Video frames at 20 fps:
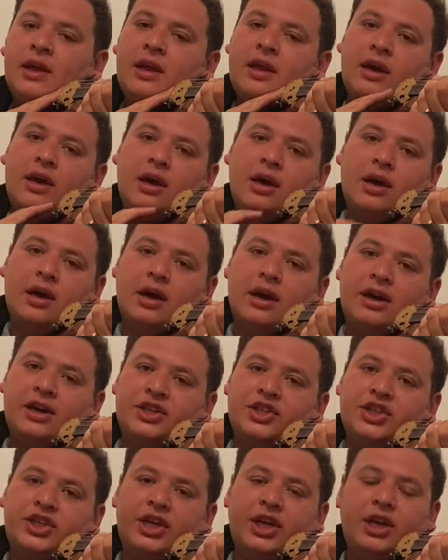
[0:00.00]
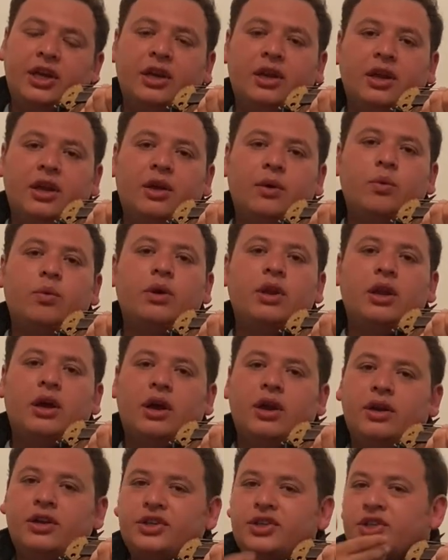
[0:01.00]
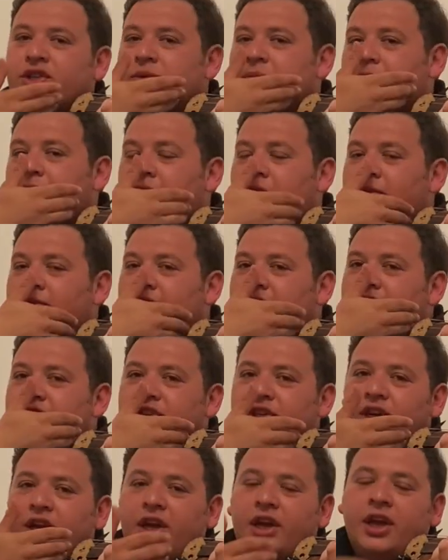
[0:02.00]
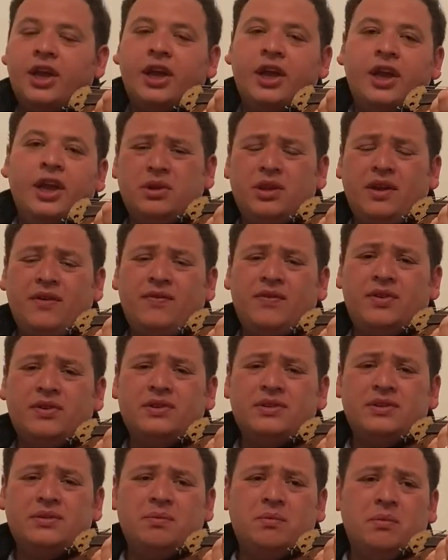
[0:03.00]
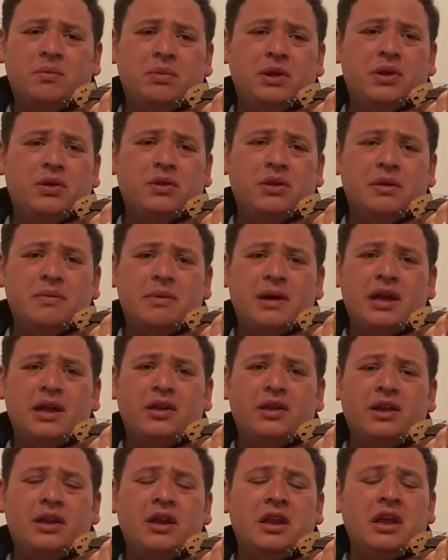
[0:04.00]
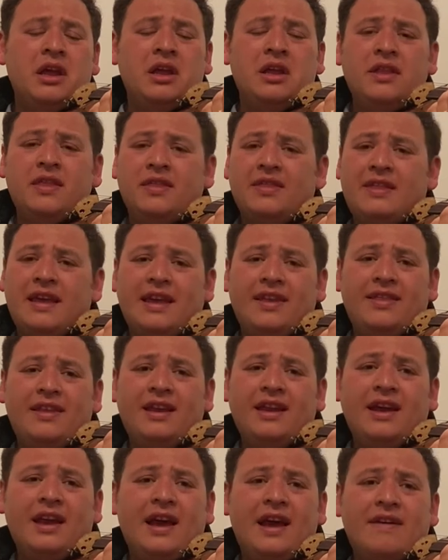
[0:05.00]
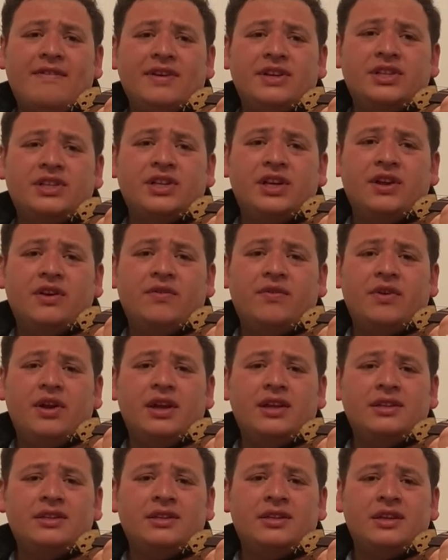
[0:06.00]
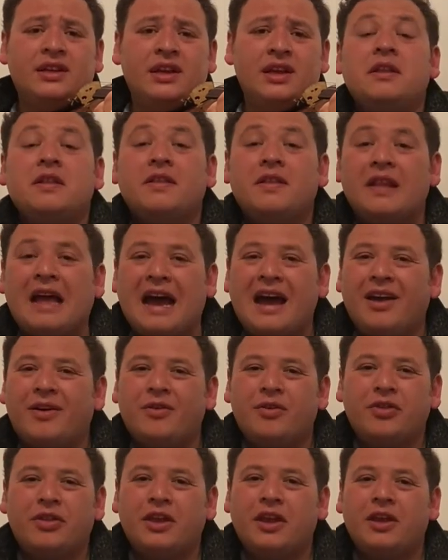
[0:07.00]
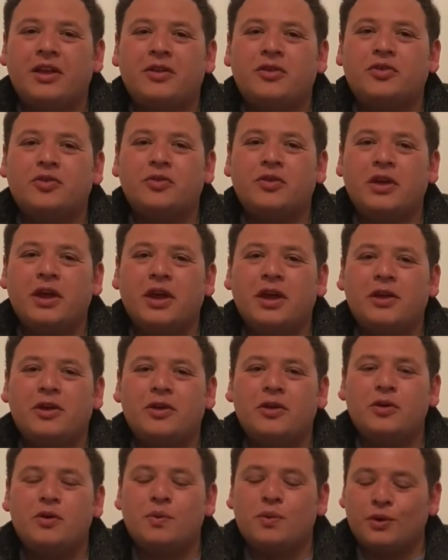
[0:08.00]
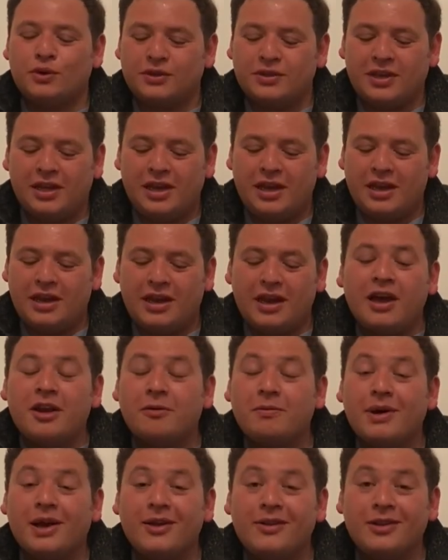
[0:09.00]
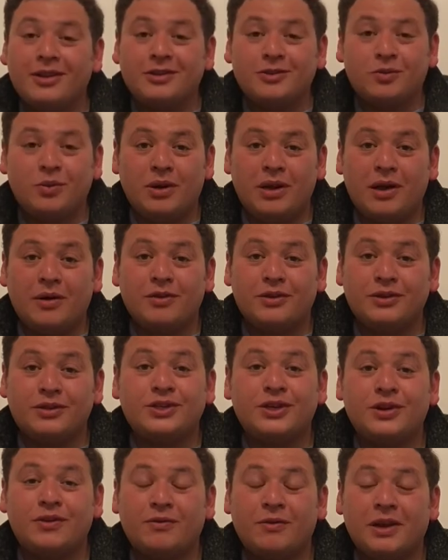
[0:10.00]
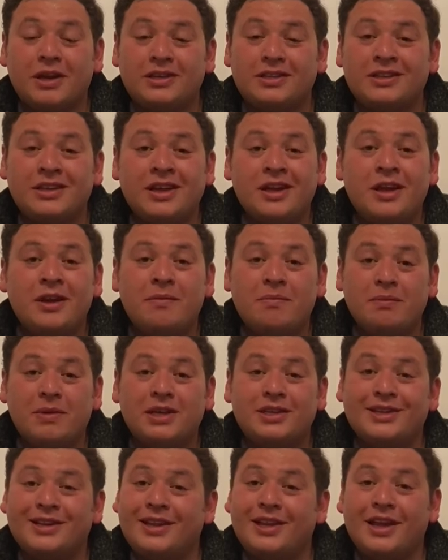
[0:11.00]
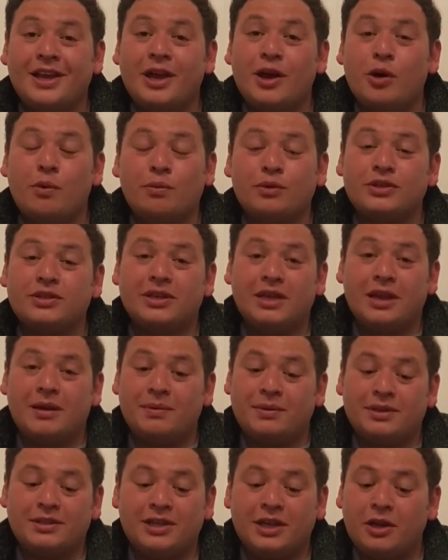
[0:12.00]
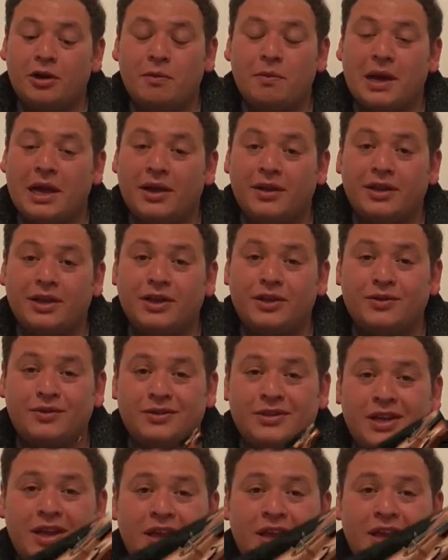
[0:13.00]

our chin with our part of our cheek. When they first built the violin, they didn't have a chin rest. I don't think today you will see a lot of violins without the chin rest. Basically, almost every single violin uses.